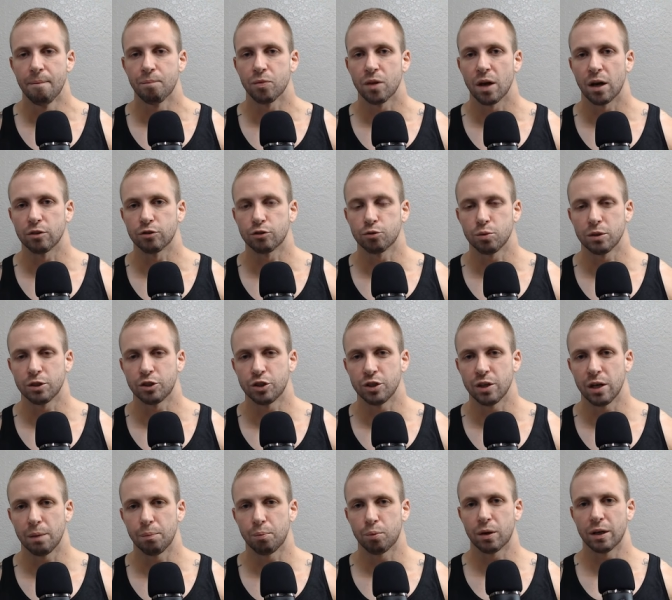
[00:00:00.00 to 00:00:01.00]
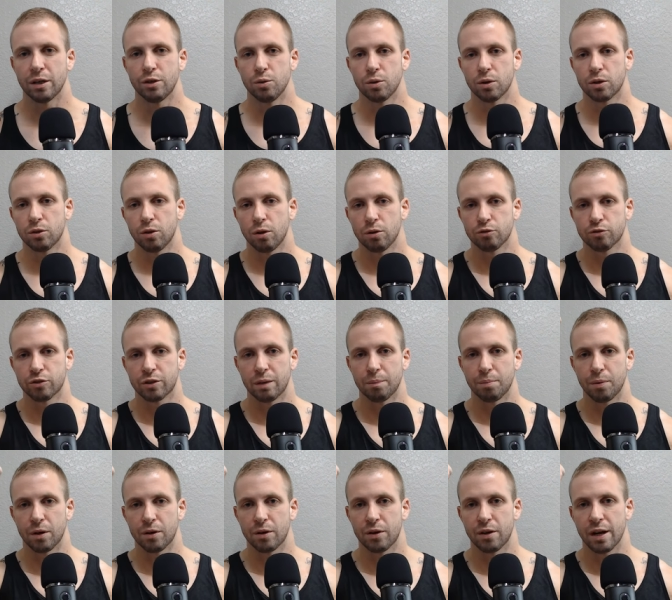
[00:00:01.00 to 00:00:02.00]
I'll switch it up where I do a close
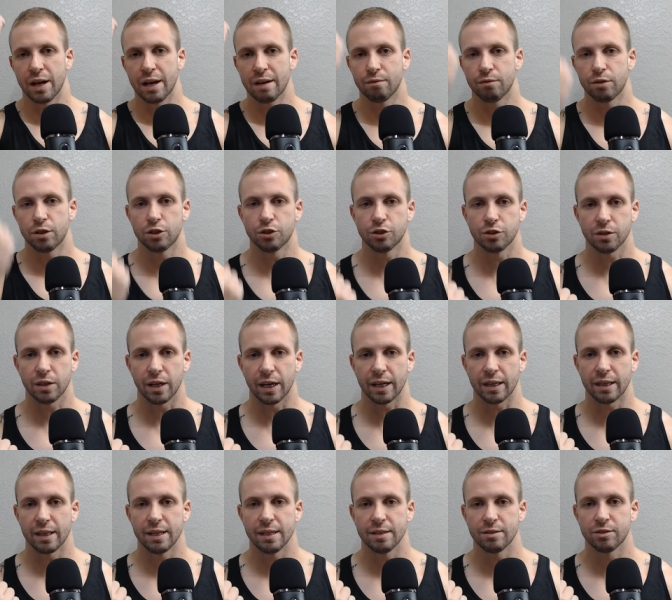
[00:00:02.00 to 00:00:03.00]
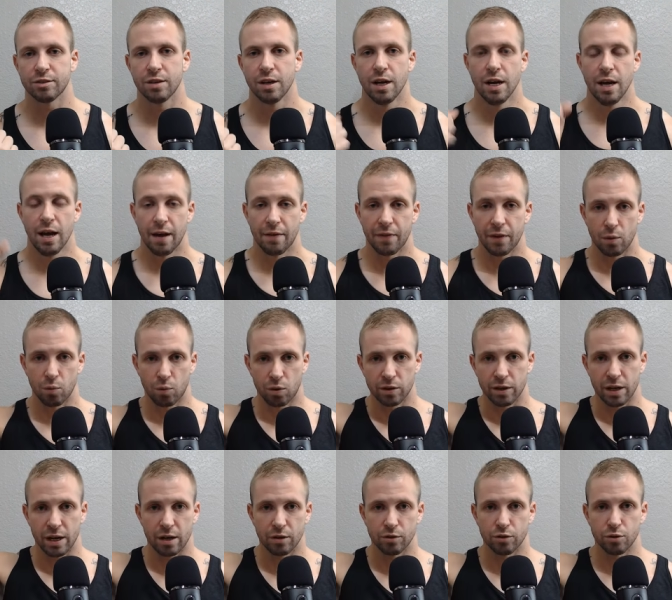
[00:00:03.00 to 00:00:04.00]
grip underhand version like this, and then one
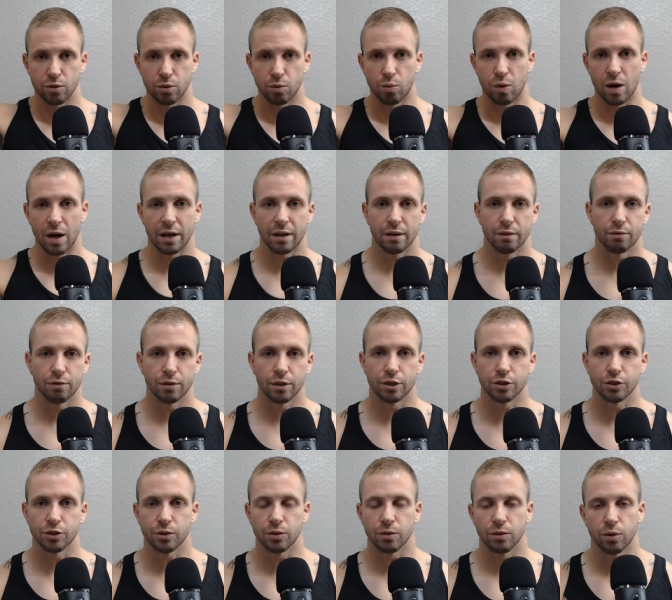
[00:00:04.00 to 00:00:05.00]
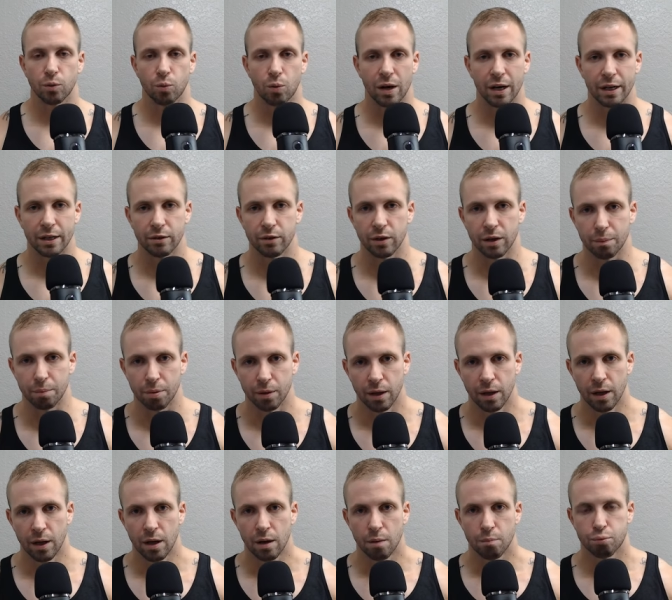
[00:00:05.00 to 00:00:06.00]
day I'll do a wider version, the wide grip
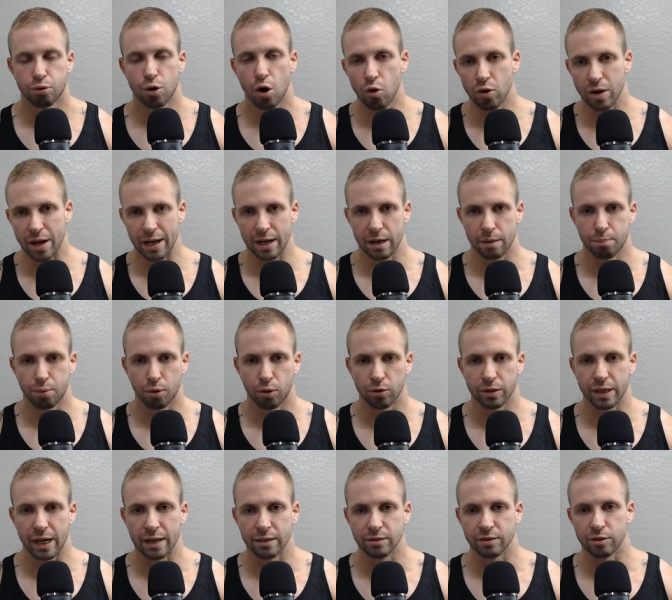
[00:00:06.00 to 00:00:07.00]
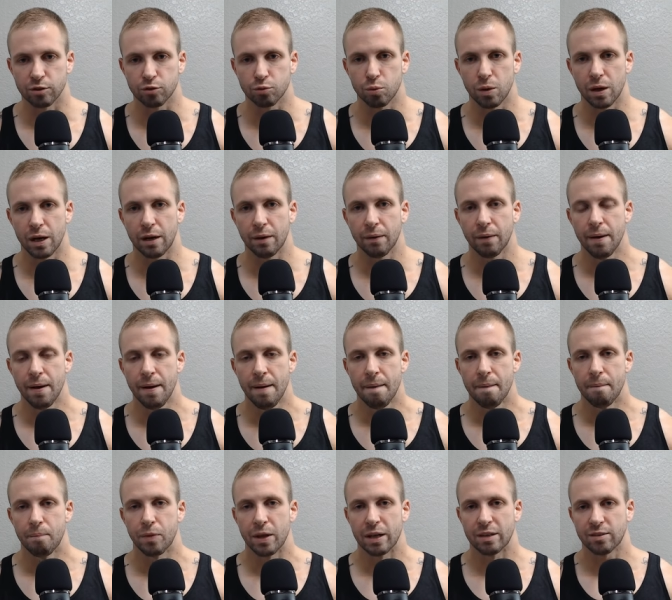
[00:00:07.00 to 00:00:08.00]
pronated pull downs as well.
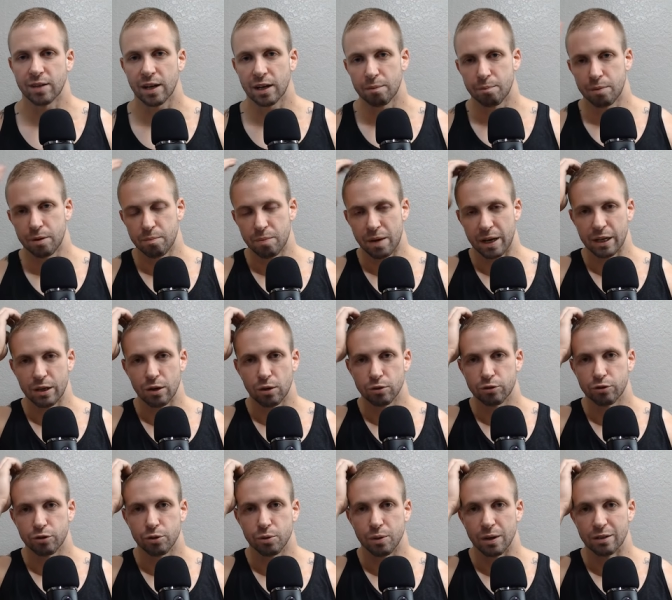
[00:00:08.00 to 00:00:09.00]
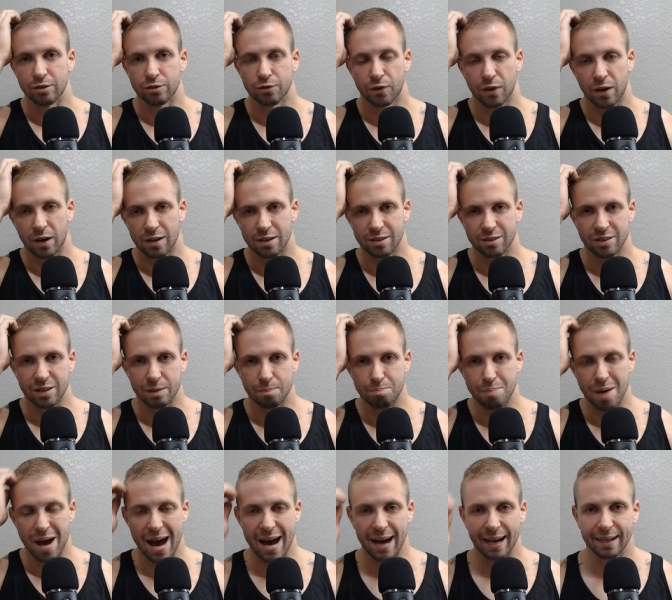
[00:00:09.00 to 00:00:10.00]
That's kind of been my go-to as far as the
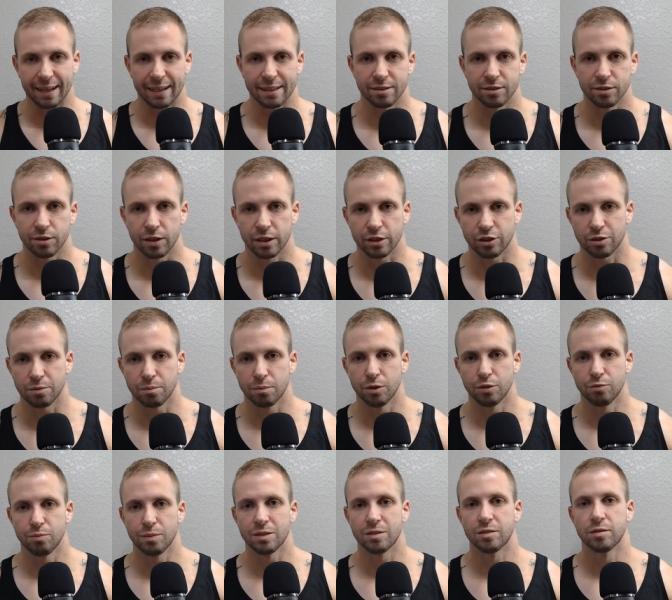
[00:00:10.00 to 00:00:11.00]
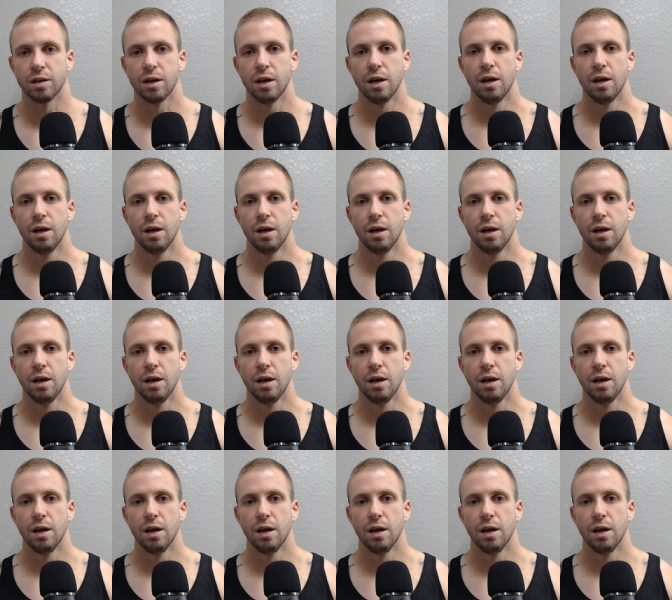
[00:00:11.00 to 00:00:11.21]
back isolation movements.